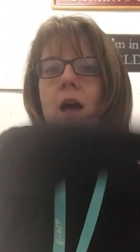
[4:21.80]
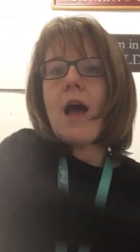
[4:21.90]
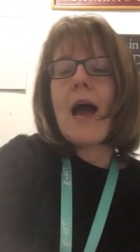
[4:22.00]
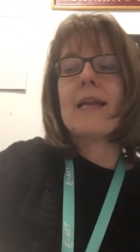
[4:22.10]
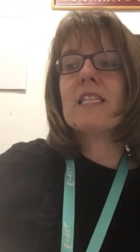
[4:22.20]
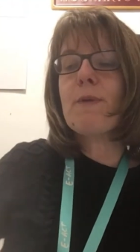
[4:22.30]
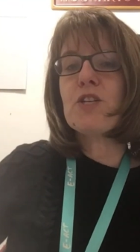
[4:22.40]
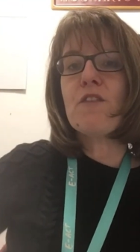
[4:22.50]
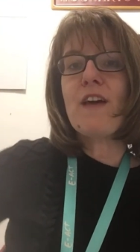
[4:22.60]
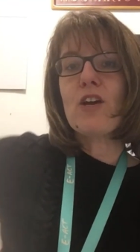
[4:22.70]
And
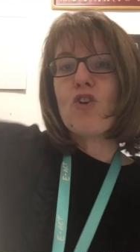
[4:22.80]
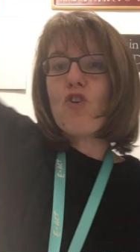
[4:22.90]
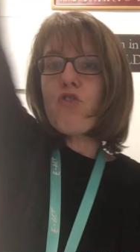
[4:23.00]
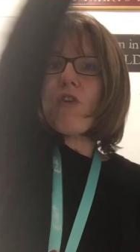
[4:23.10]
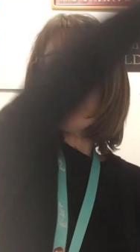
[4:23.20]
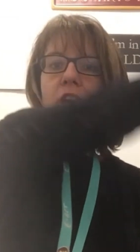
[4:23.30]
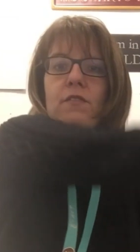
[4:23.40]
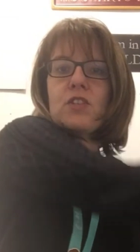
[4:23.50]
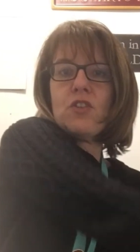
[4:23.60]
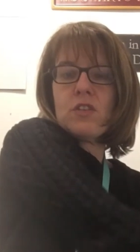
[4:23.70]
especially if they can cross
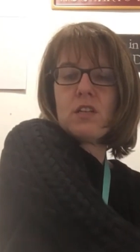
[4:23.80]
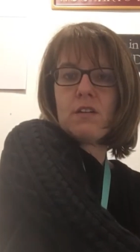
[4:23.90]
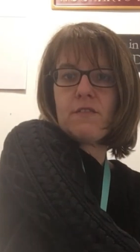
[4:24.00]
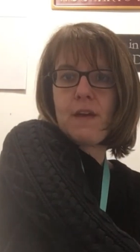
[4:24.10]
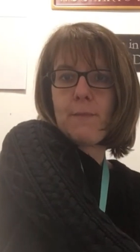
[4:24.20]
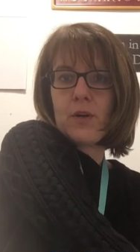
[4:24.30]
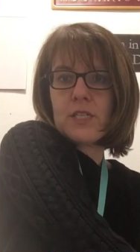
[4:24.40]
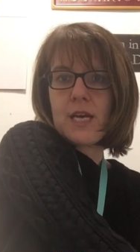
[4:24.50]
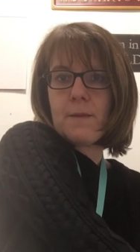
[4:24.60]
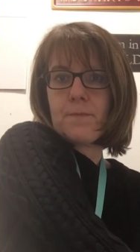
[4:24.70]
over to the other side of their
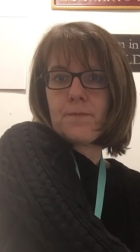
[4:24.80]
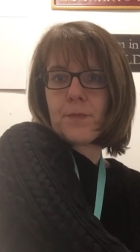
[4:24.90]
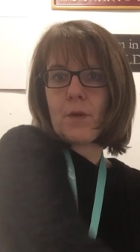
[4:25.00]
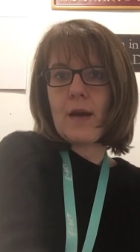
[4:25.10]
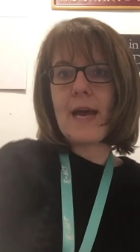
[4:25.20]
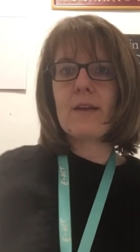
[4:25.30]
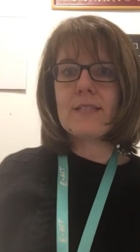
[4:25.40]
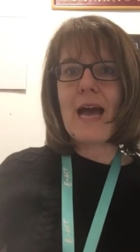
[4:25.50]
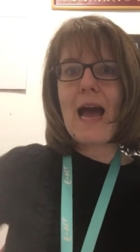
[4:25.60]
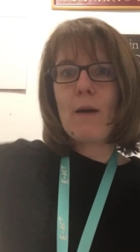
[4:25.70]
body, okay, because
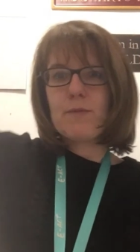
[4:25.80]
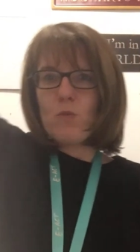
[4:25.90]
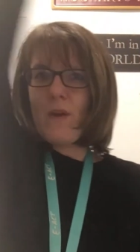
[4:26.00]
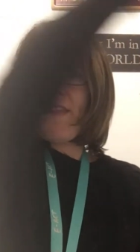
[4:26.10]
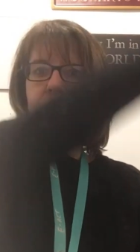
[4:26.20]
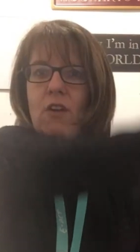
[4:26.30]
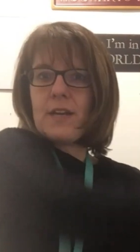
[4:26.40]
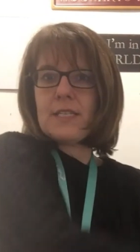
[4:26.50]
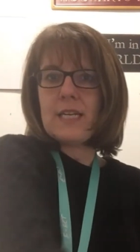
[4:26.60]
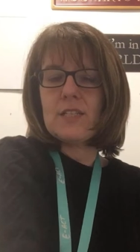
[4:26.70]
that helps them when they're
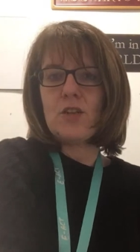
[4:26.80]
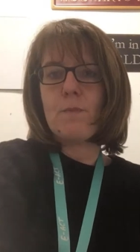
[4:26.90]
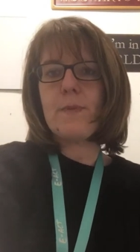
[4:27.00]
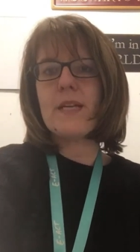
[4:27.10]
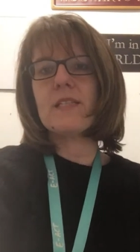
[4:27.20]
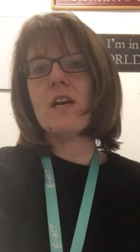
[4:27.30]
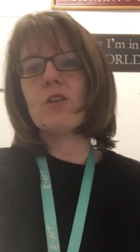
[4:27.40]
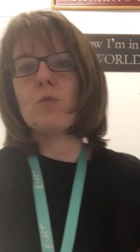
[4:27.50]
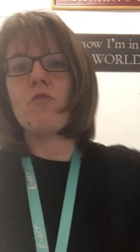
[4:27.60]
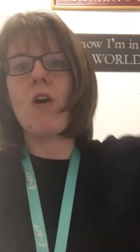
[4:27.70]
writing. So big
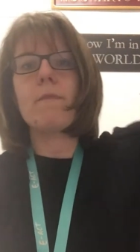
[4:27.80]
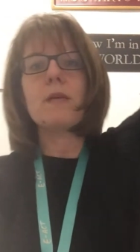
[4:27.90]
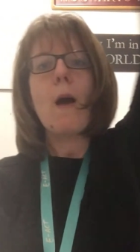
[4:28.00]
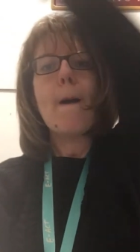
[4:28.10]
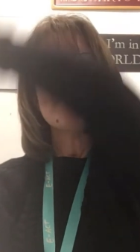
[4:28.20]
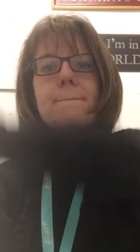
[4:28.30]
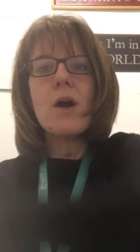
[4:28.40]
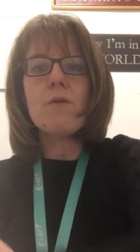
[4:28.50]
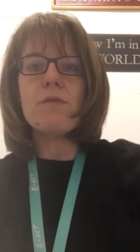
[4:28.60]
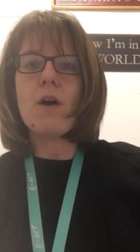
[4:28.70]
circles with their arms,
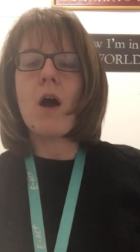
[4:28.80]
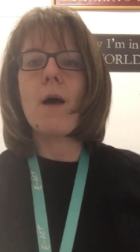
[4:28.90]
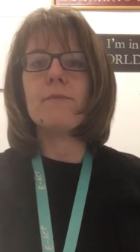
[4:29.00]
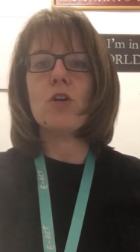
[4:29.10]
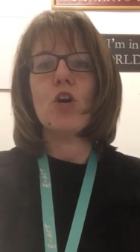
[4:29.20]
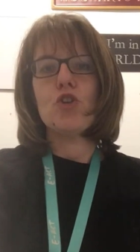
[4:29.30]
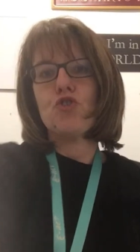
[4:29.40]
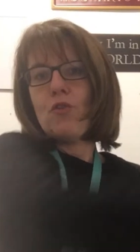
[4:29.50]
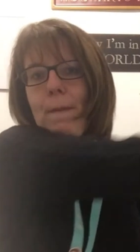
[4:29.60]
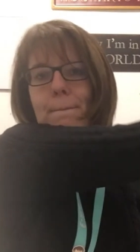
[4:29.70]
both arms, drawing